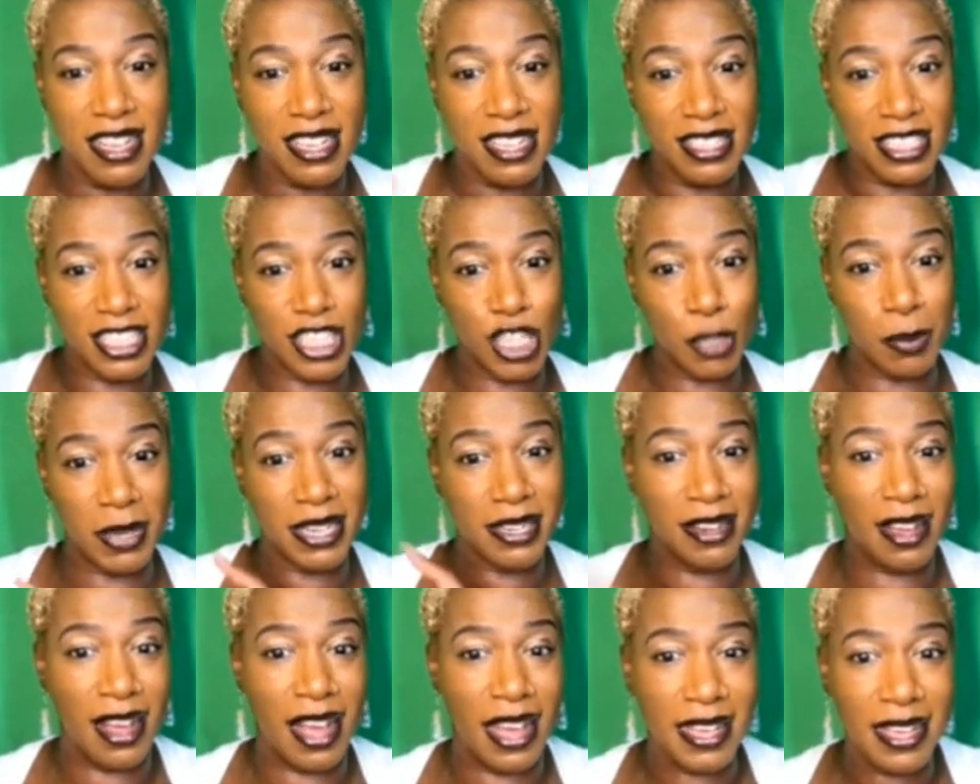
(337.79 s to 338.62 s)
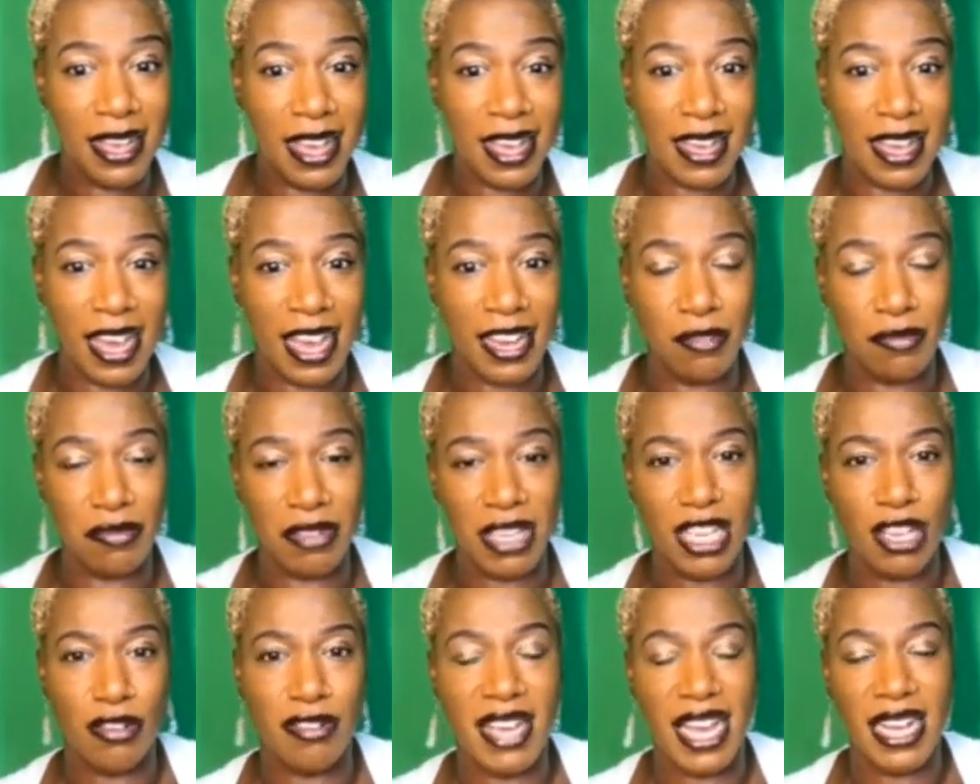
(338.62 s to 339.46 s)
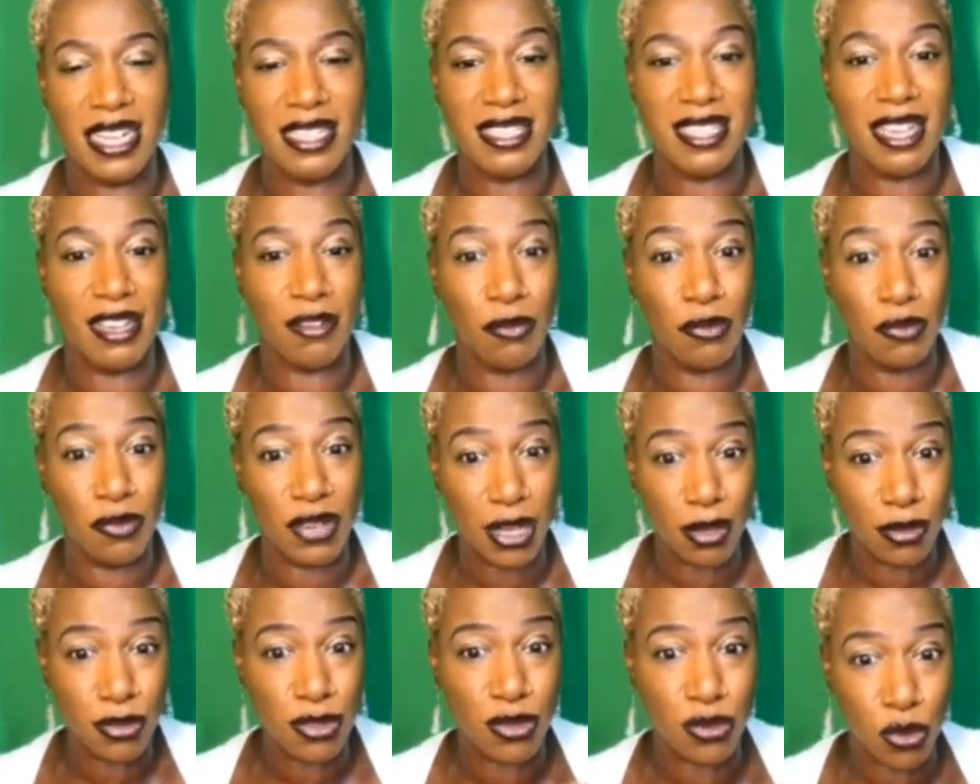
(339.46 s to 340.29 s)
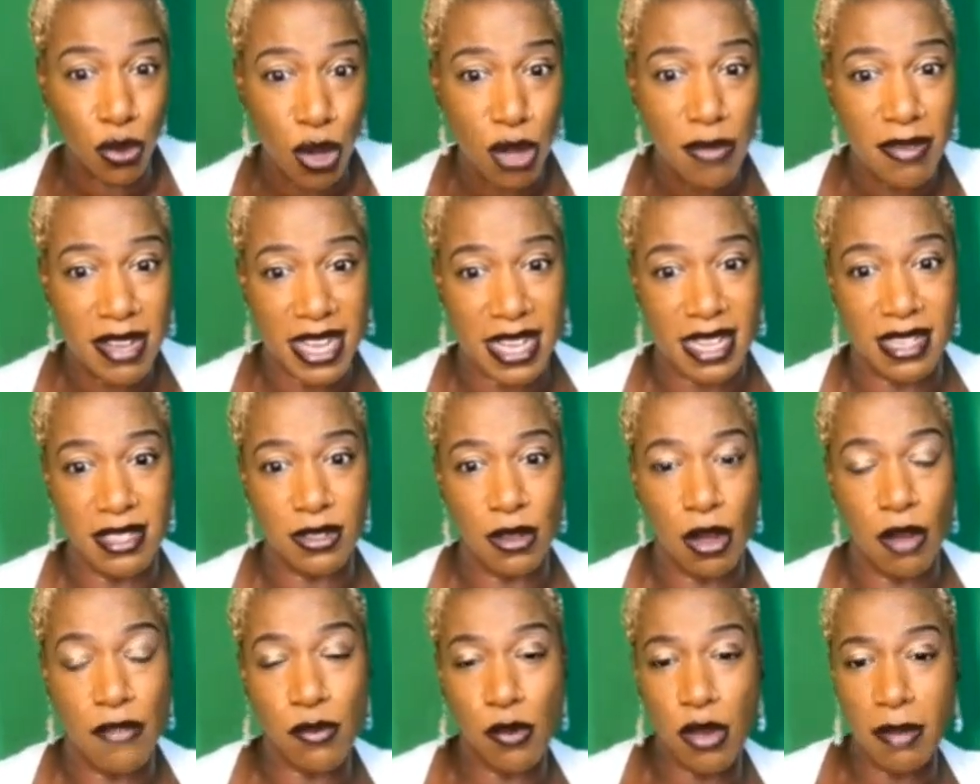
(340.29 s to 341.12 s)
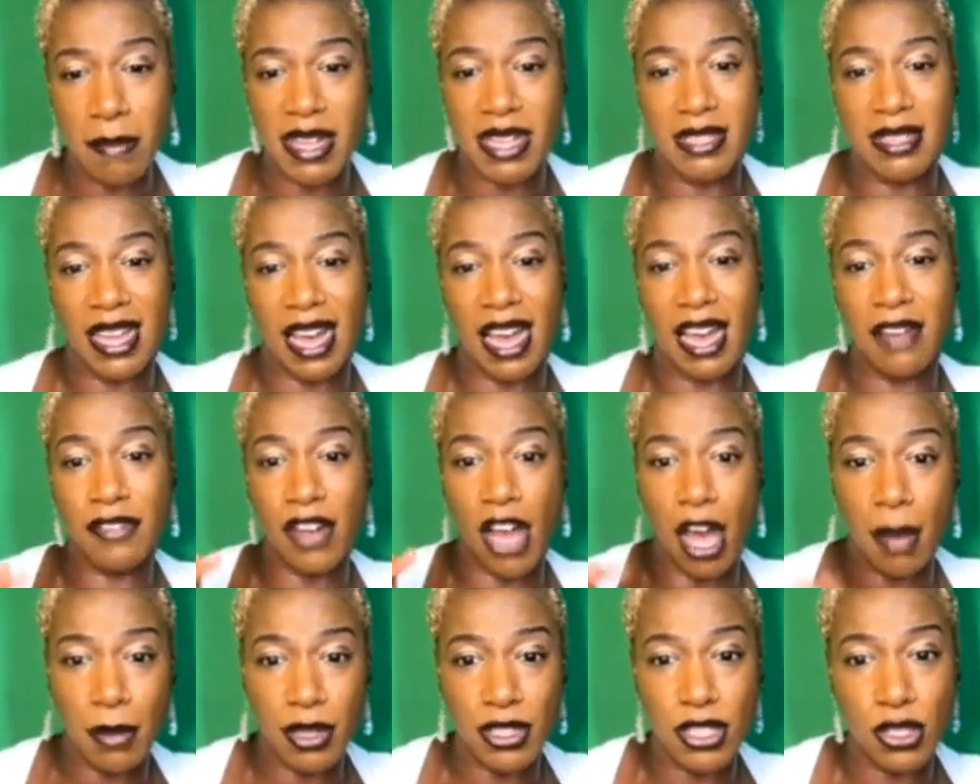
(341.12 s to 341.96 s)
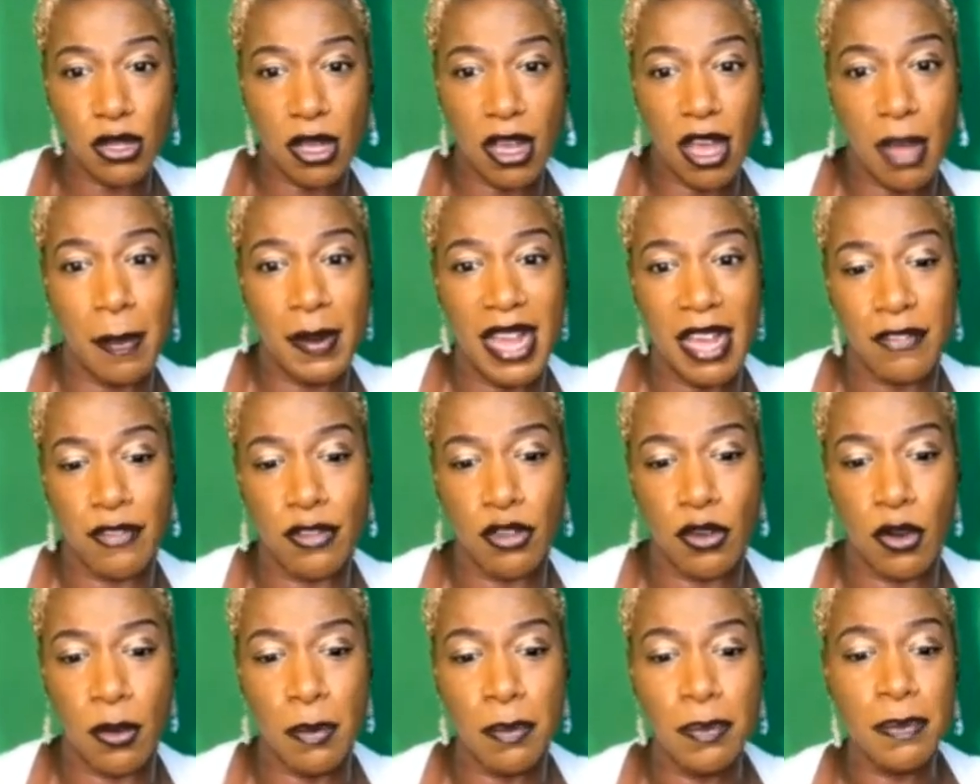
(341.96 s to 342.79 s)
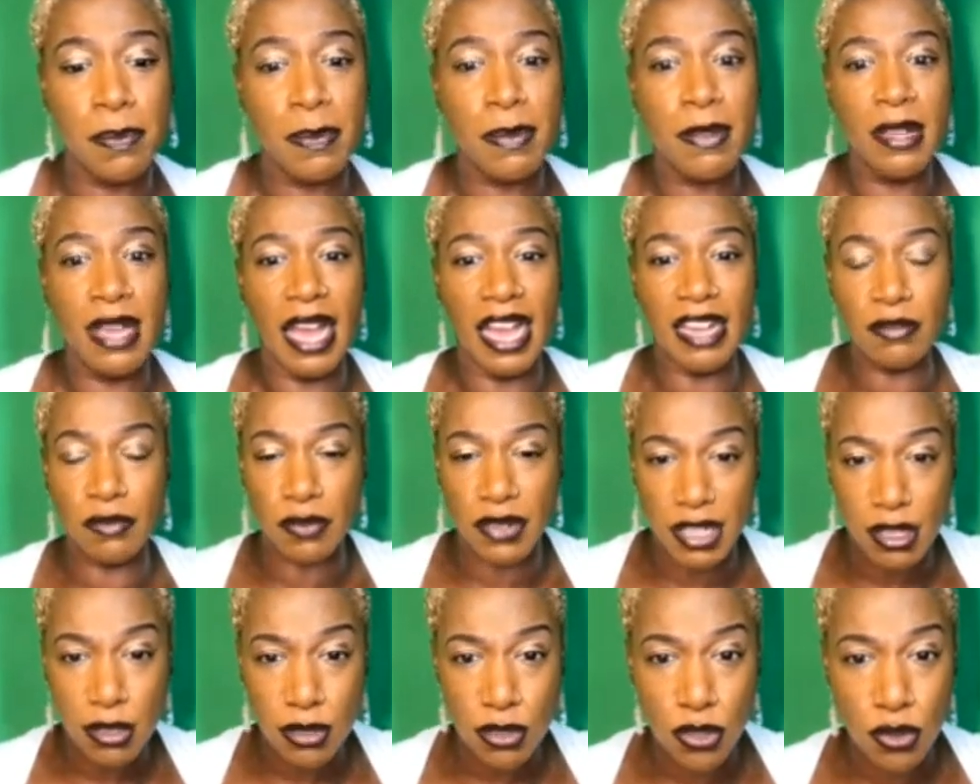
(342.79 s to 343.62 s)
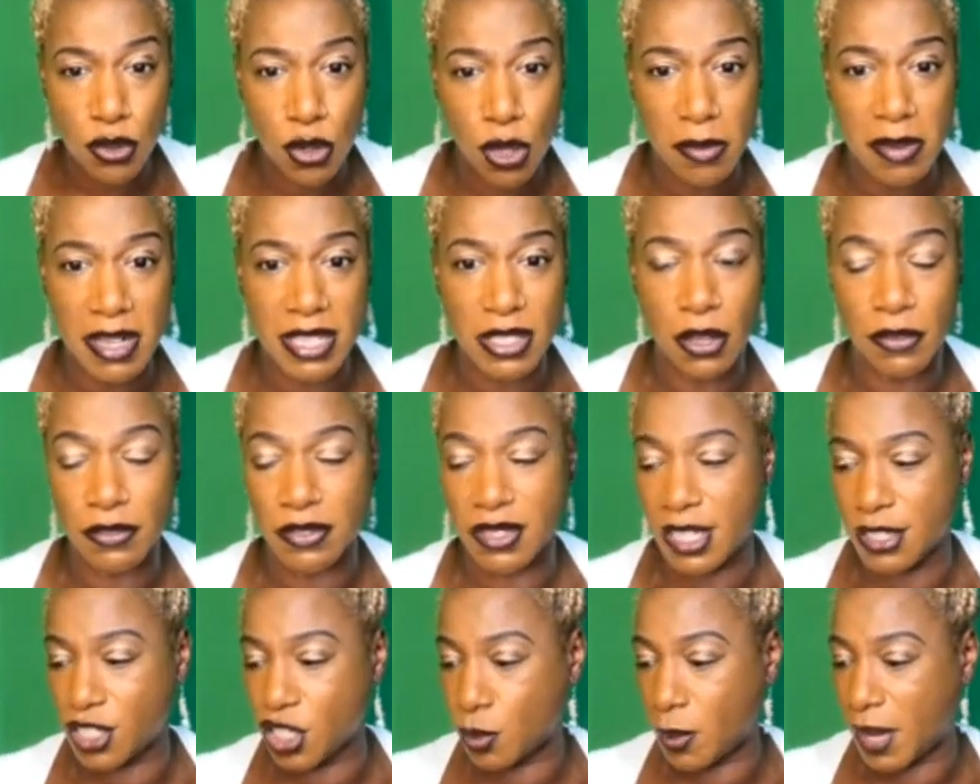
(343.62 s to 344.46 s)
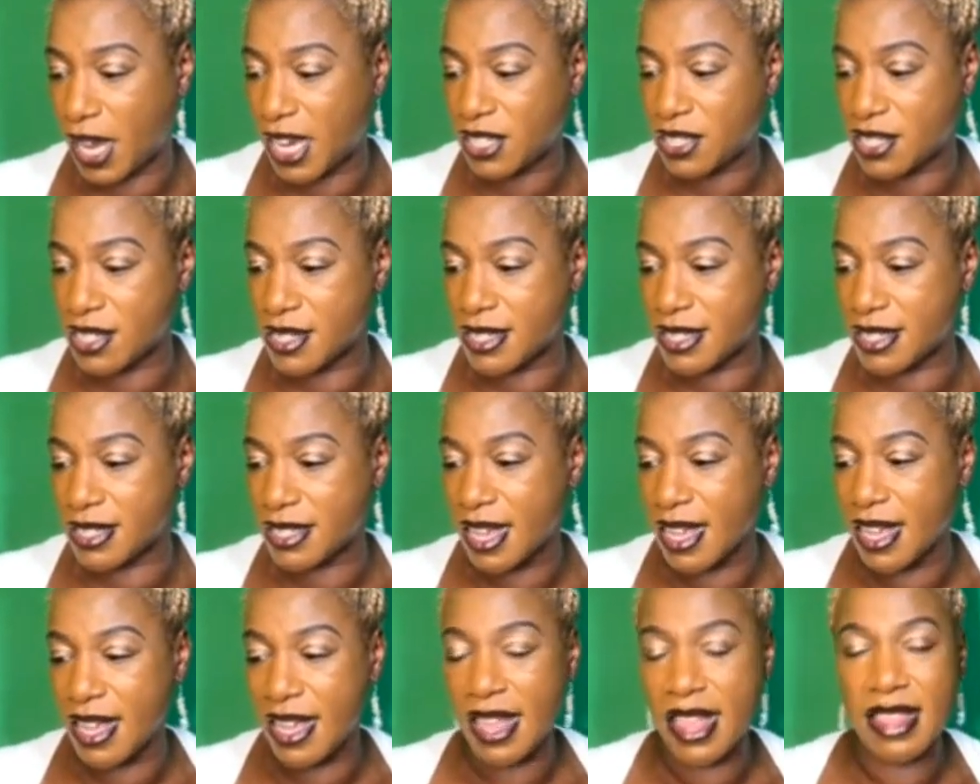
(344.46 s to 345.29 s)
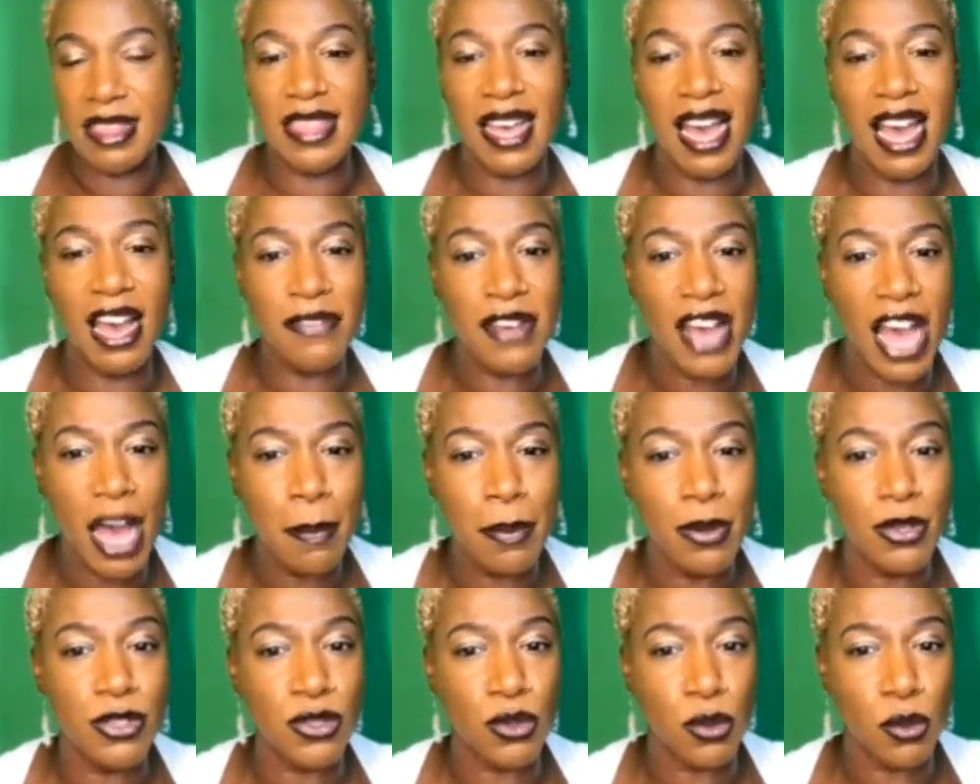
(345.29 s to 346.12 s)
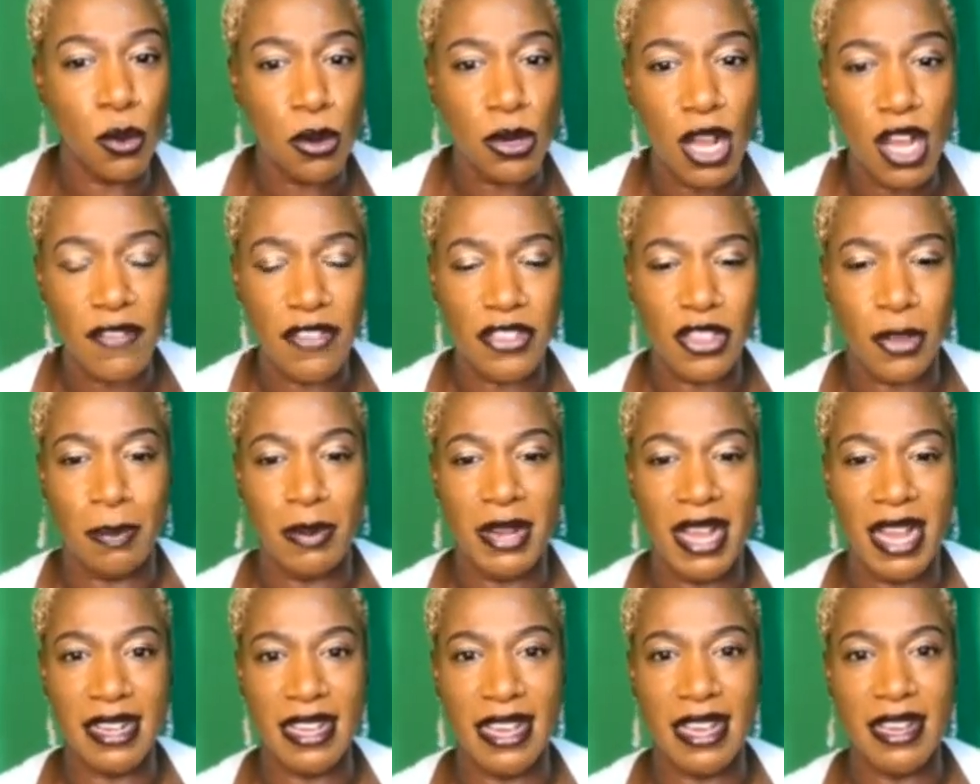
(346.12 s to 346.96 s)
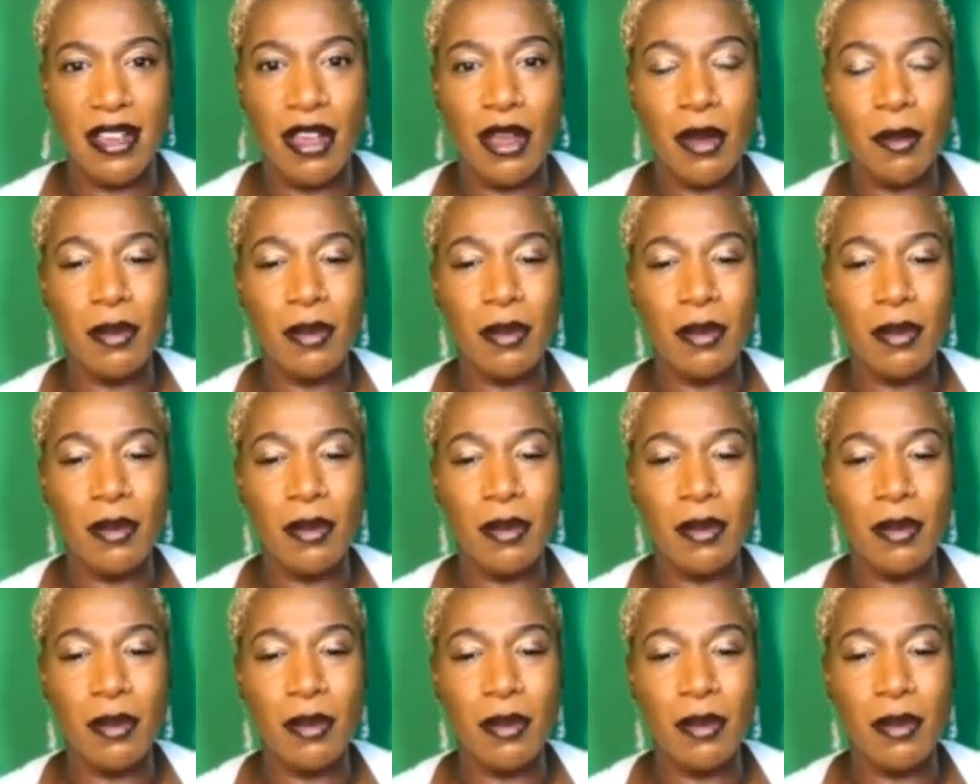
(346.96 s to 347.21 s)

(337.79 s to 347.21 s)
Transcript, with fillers: She'd be lying and recreating real stories of women that have come onto her platform and real stories of situations that have happened all over the planet,